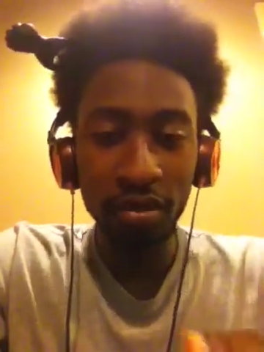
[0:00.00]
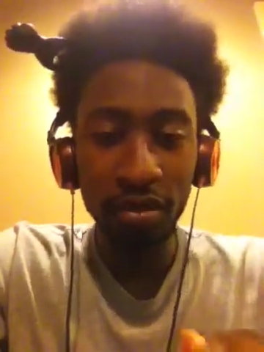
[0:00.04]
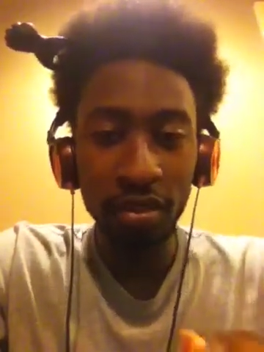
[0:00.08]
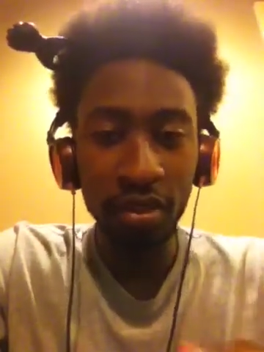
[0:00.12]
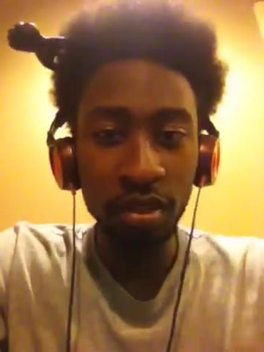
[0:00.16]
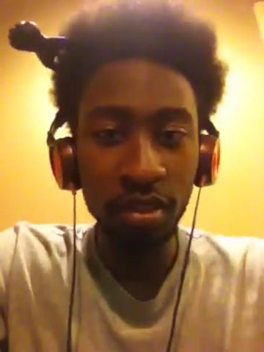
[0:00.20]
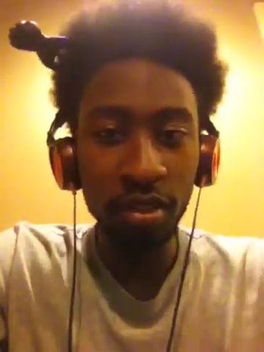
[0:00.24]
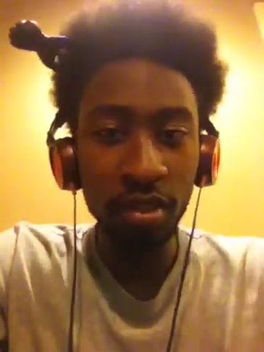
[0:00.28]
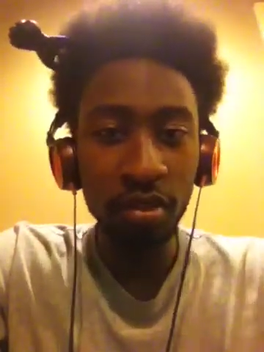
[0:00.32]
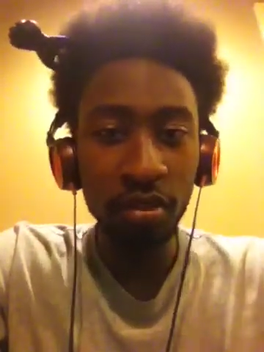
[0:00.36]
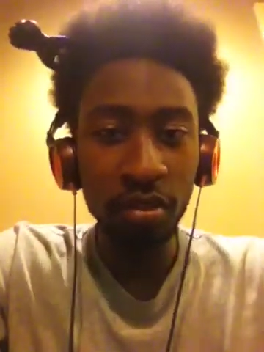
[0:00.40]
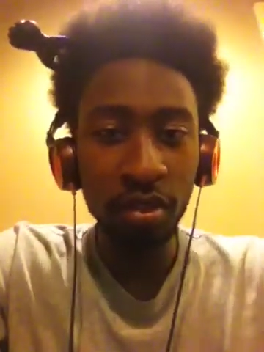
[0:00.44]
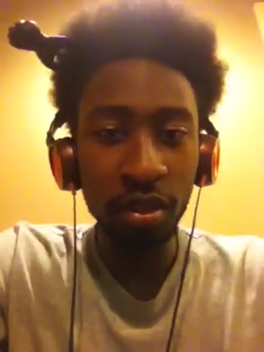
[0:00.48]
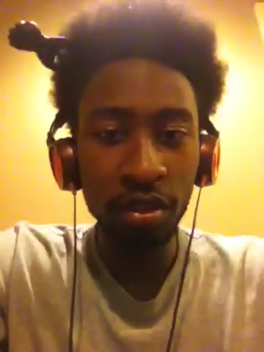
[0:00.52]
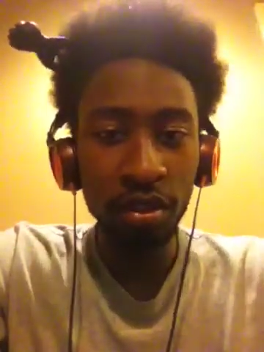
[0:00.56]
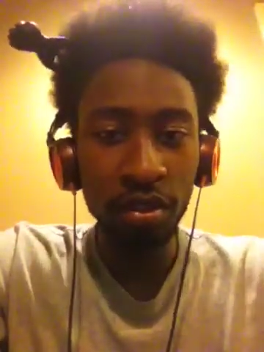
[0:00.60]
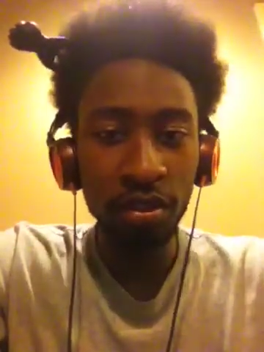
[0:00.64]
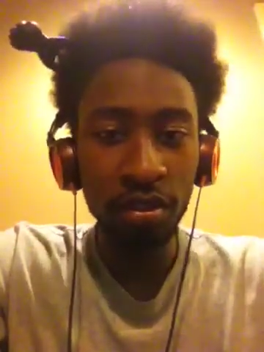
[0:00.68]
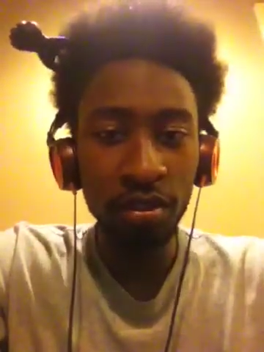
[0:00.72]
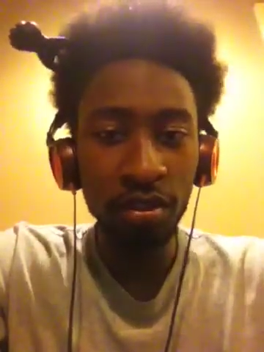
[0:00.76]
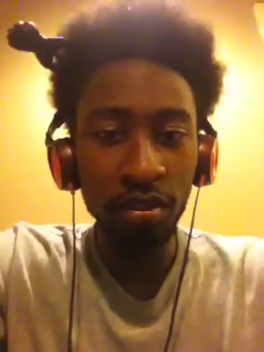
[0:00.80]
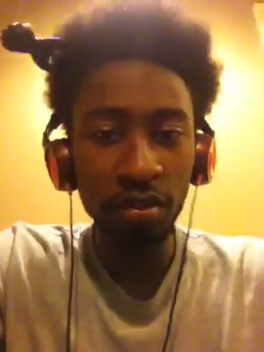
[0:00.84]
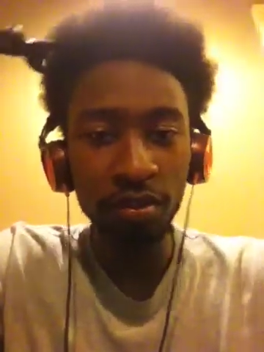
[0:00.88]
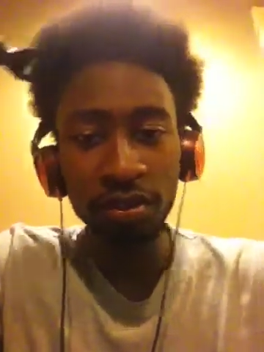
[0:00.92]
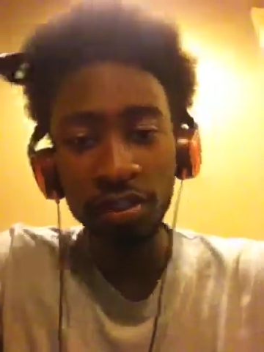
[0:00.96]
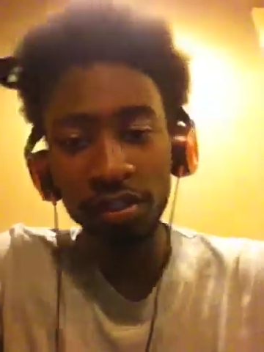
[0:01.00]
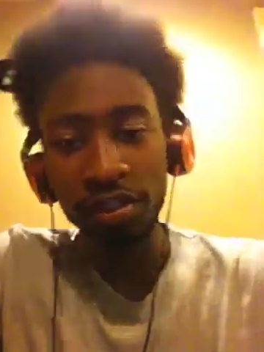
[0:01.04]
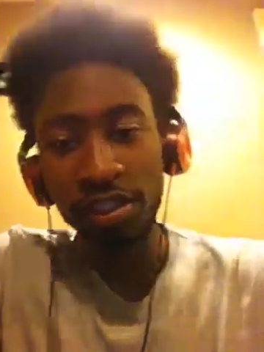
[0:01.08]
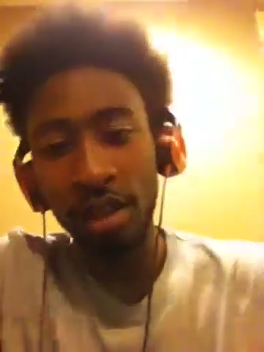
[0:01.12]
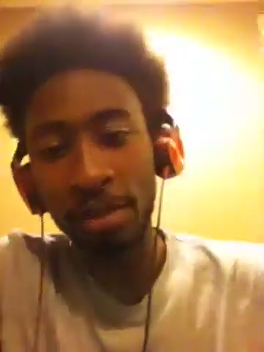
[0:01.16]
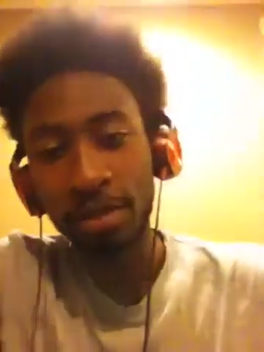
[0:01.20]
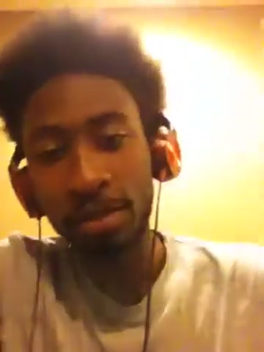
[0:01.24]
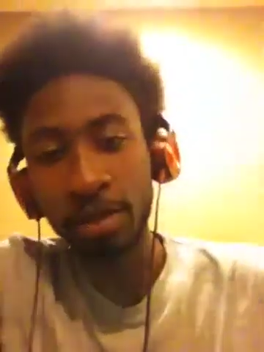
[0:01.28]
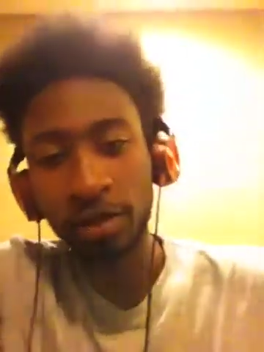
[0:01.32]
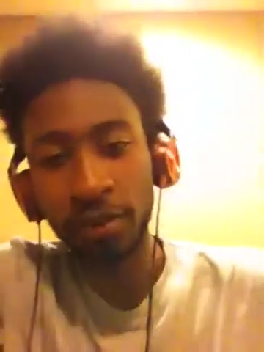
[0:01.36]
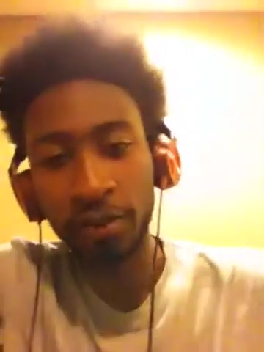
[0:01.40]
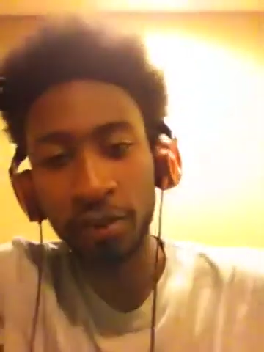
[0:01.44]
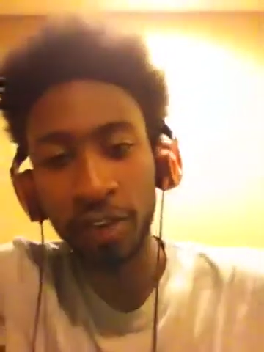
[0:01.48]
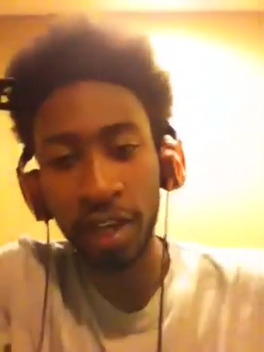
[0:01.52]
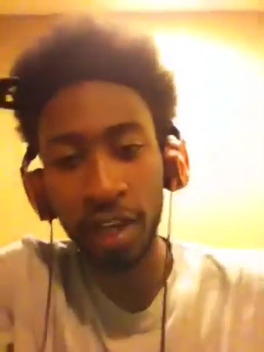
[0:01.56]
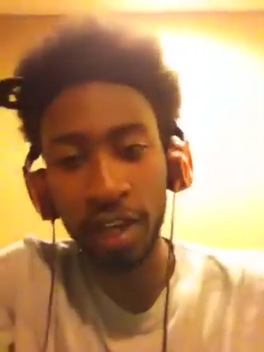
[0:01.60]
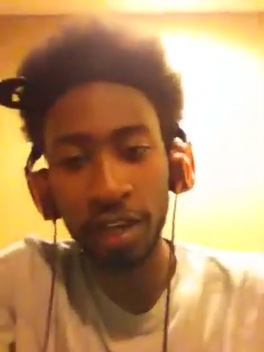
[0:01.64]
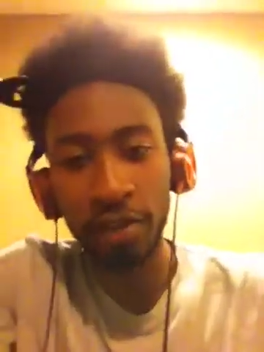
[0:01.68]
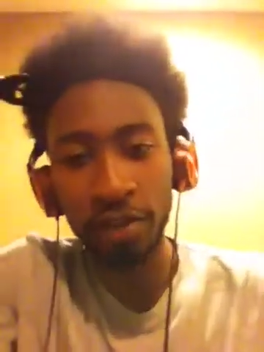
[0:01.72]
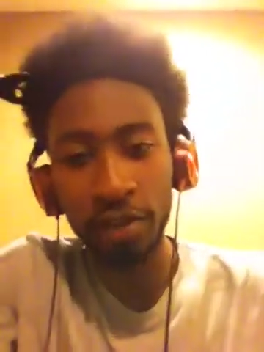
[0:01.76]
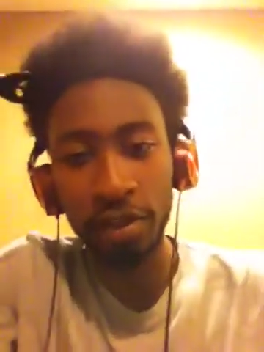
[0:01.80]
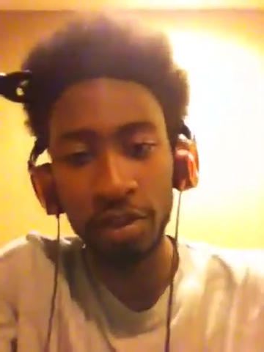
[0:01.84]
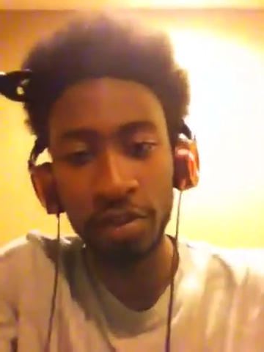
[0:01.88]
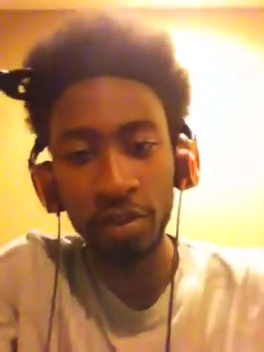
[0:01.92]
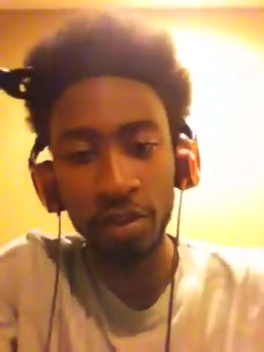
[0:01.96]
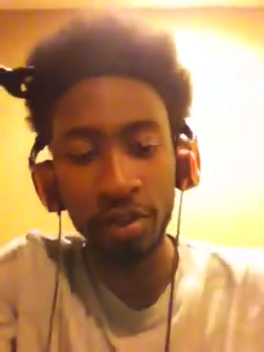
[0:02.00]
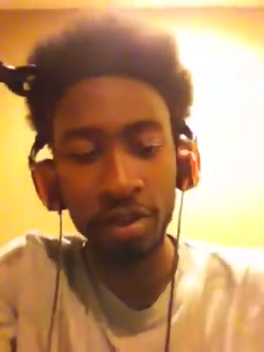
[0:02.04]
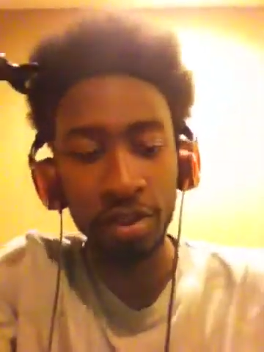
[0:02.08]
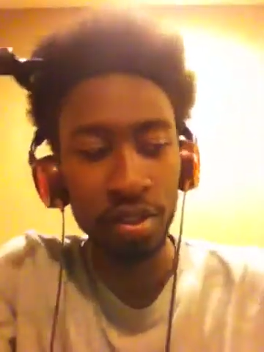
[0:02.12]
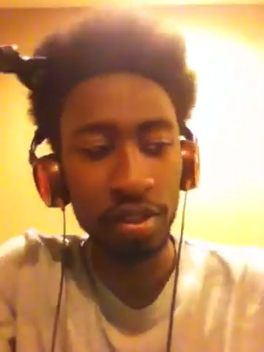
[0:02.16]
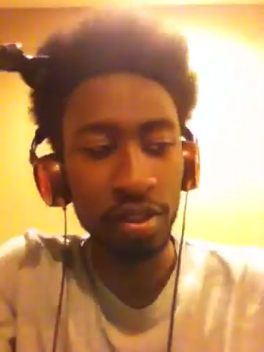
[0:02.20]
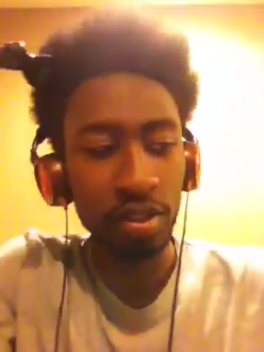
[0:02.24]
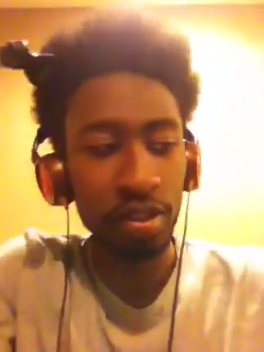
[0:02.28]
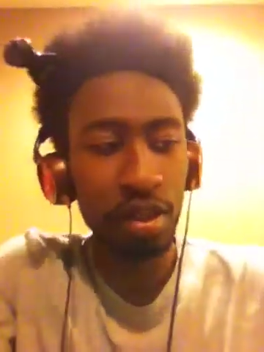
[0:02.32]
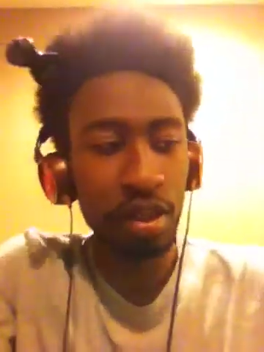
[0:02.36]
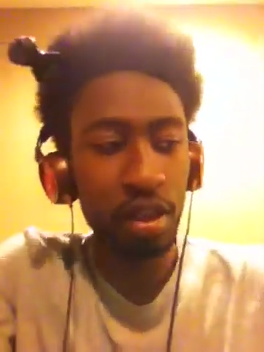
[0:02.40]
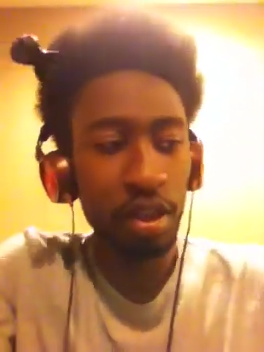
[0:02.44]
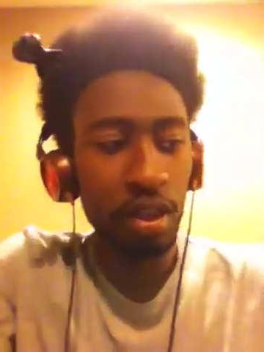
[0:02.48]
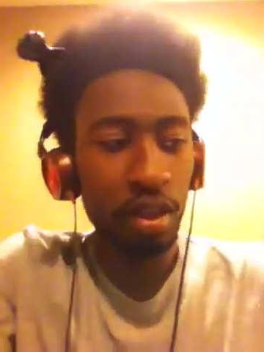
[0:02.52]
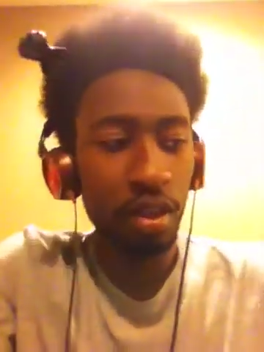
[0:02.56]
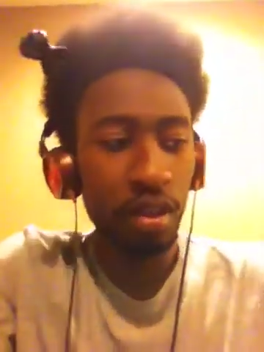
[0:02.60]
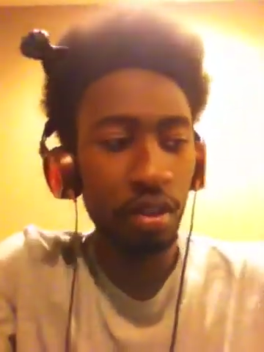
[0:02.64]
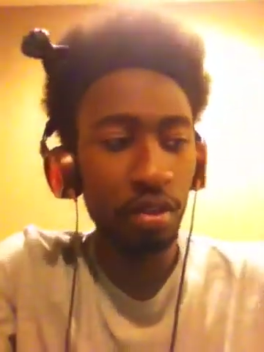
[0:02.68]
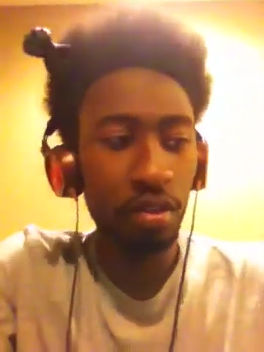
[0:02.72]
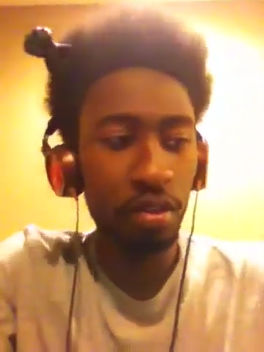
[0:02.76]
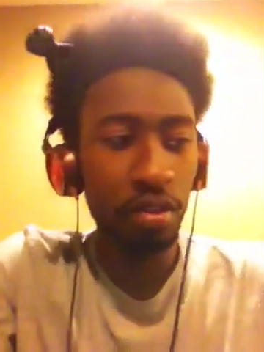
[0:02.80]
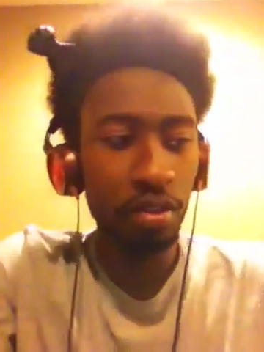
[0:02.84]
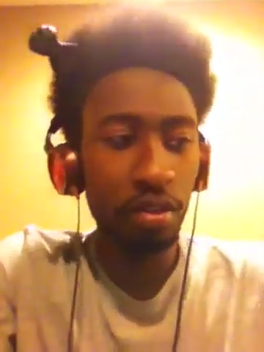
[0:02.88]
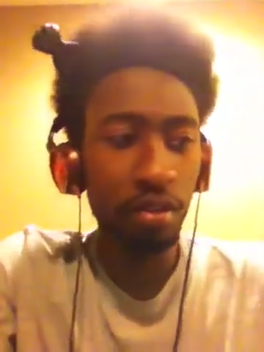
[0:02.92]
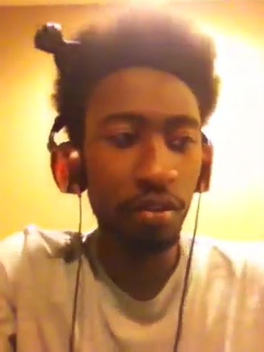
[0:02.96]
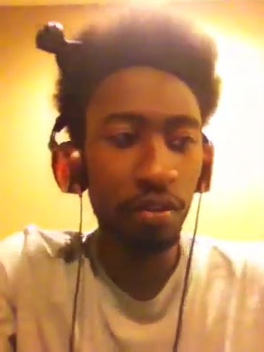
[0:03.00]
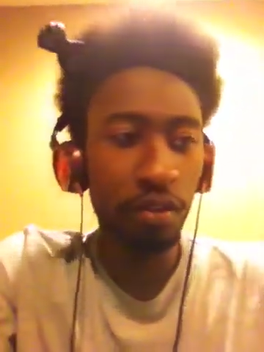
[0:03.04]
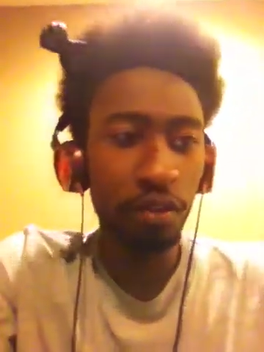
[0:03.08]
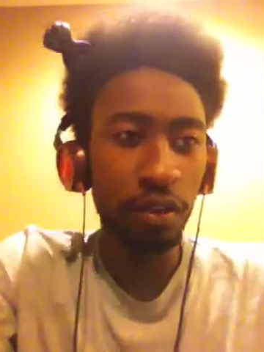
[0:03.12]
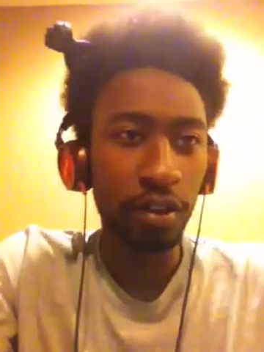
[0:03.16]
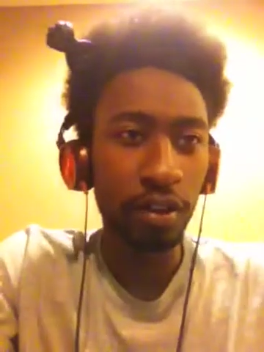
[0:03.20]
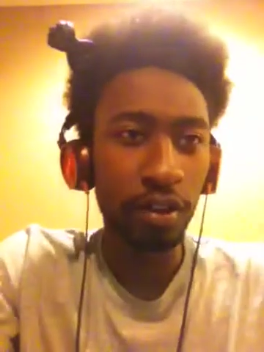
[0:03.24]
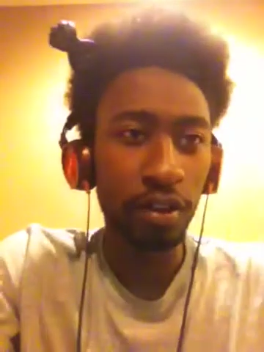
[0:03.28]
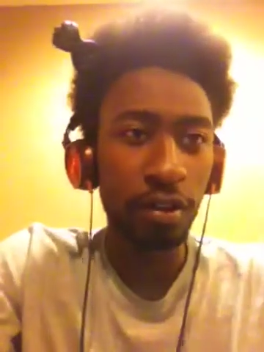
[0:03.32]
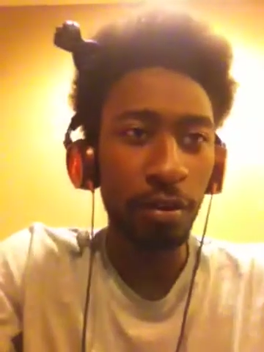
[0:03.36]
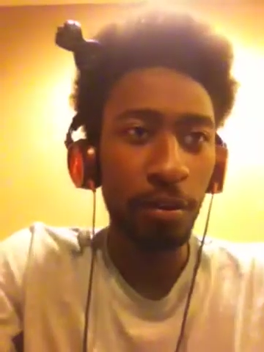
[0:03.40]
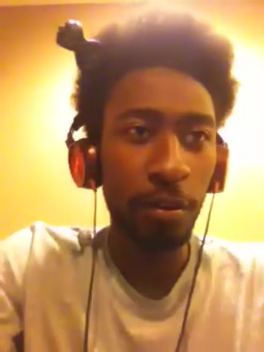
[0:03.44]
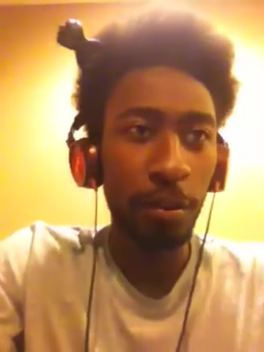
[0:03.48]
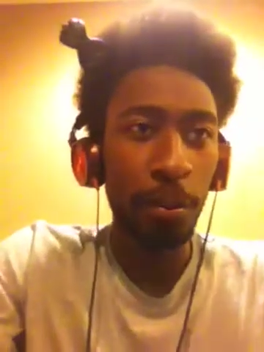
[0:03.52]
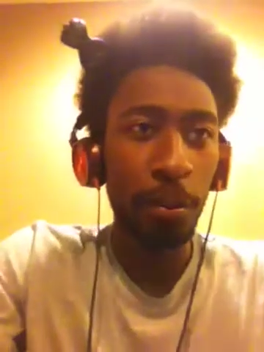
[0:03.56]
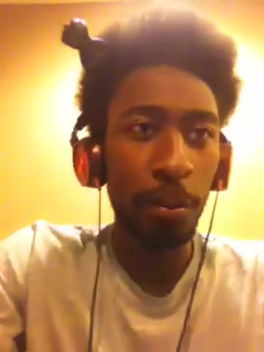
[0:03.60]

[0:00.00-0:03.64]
we took a quiz over chapter five, which was going over